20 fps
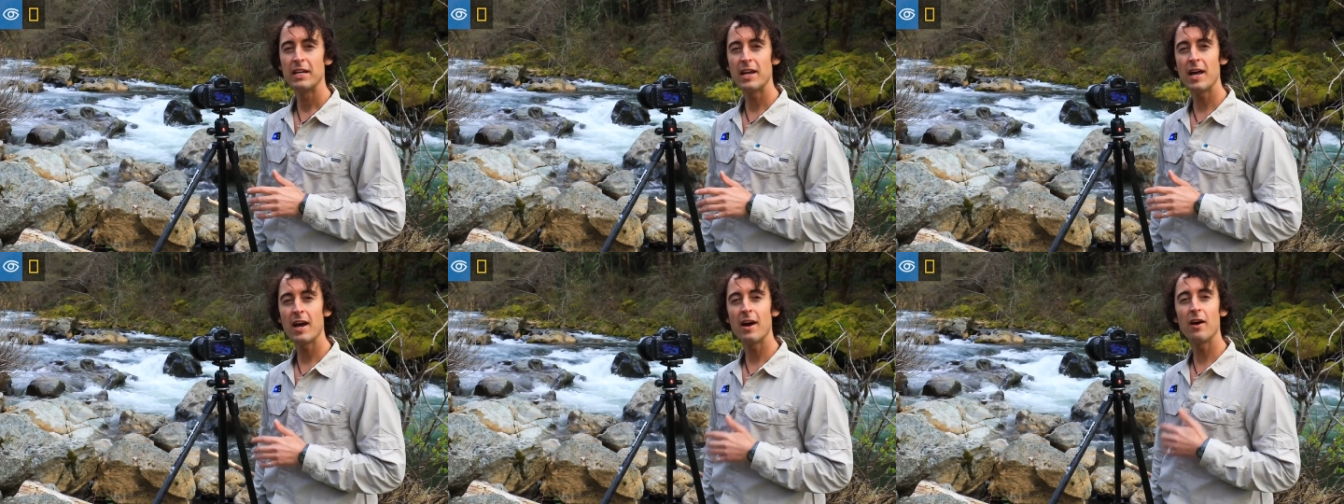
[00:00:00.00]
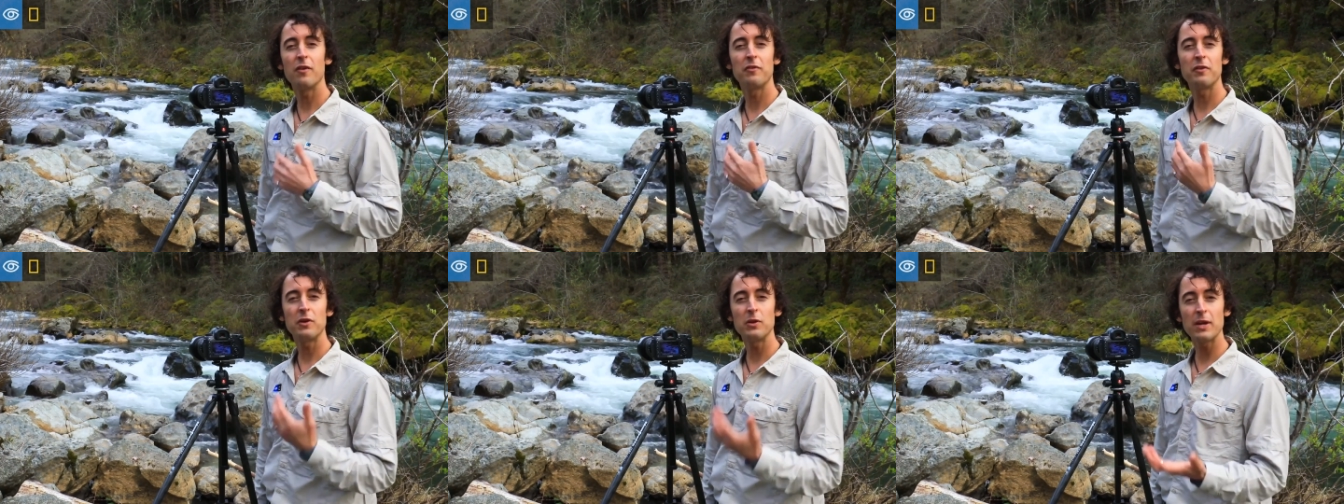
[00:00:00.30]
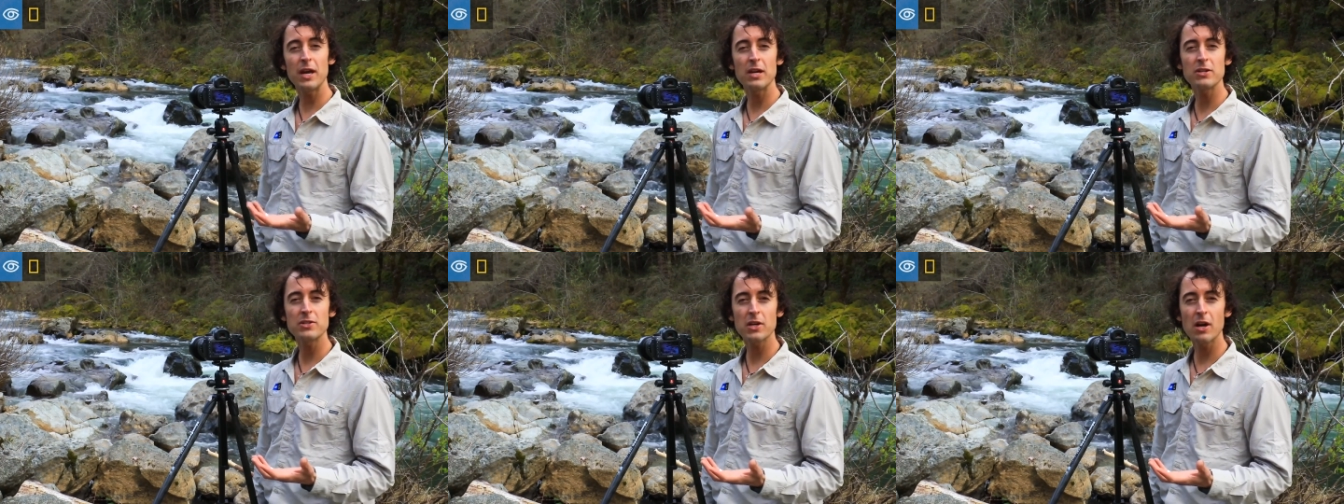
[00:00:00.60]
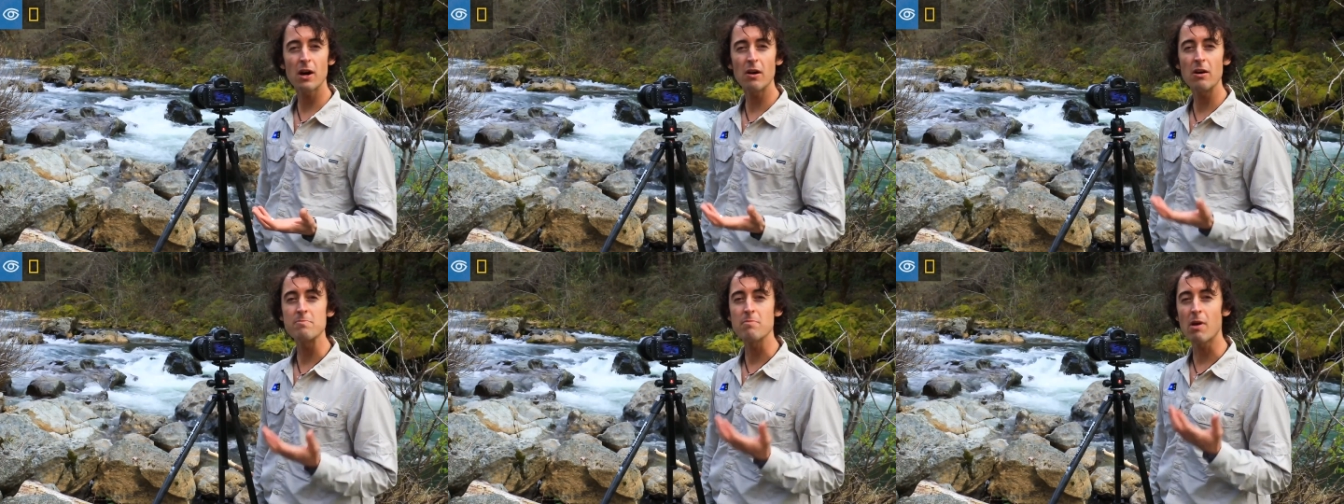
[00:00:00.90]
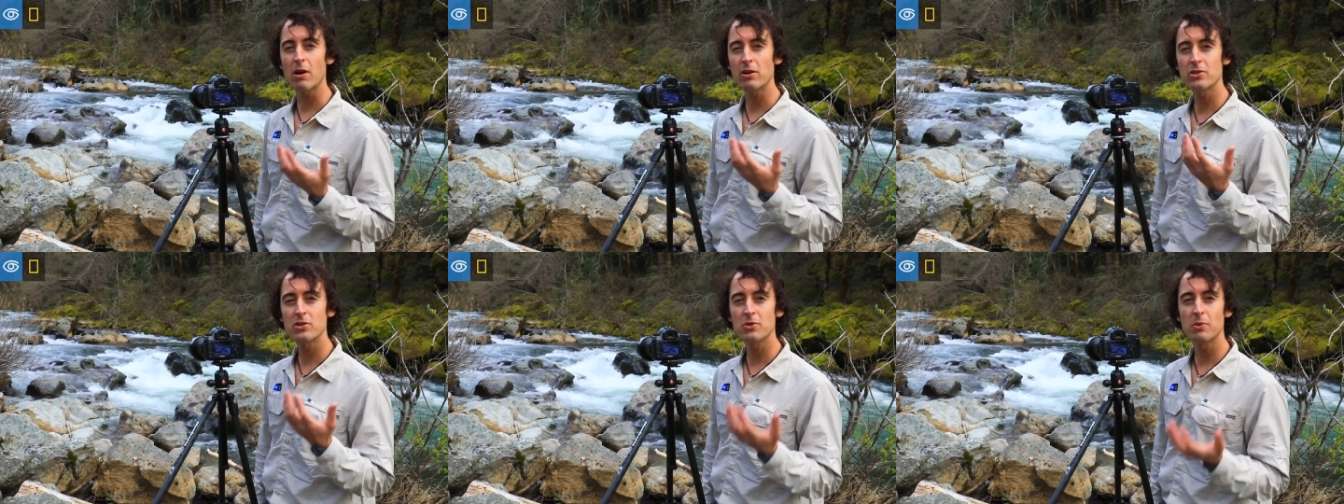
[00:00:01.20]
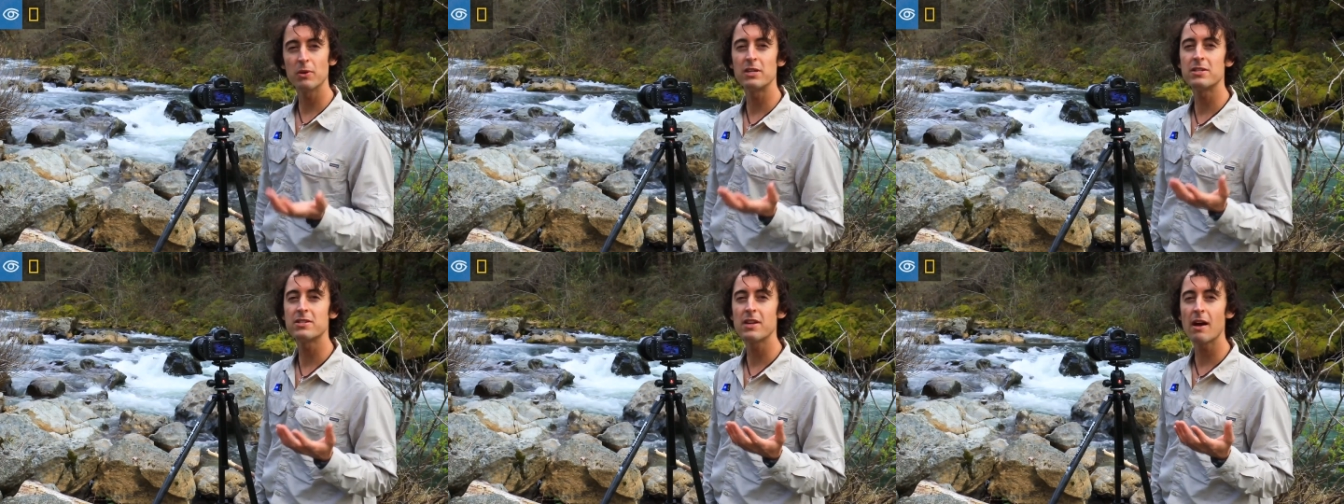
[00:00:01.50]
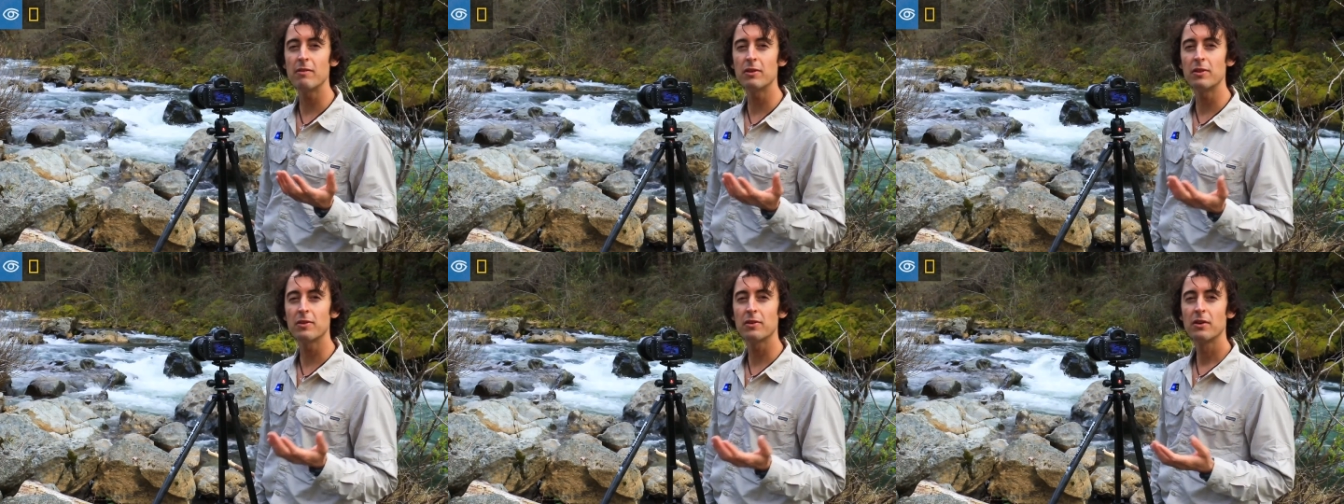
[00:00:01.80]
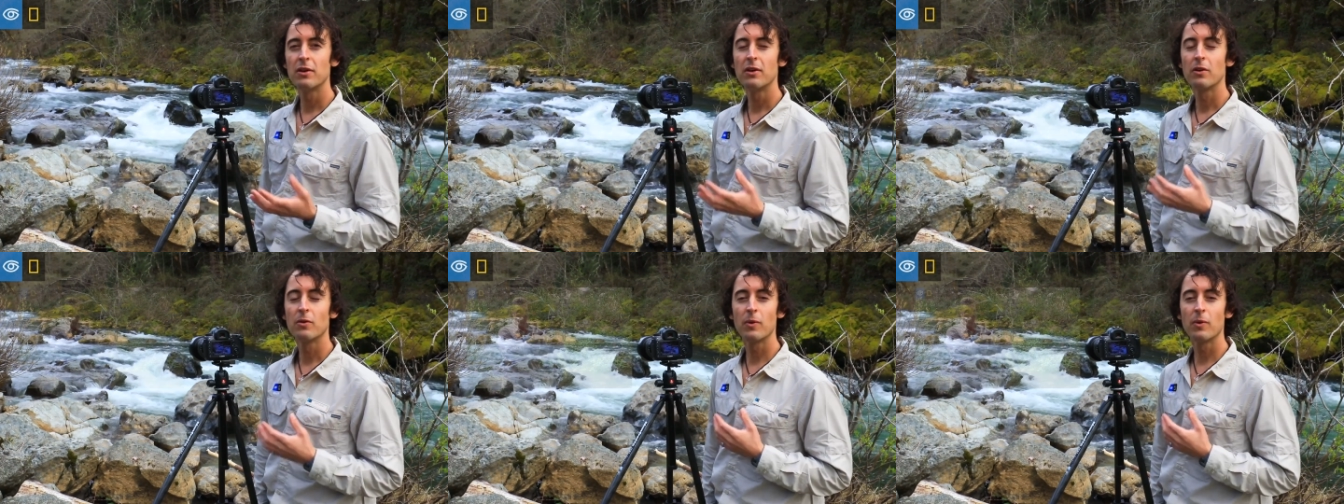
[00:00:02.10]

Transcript: Now, a few days ago on March 27th,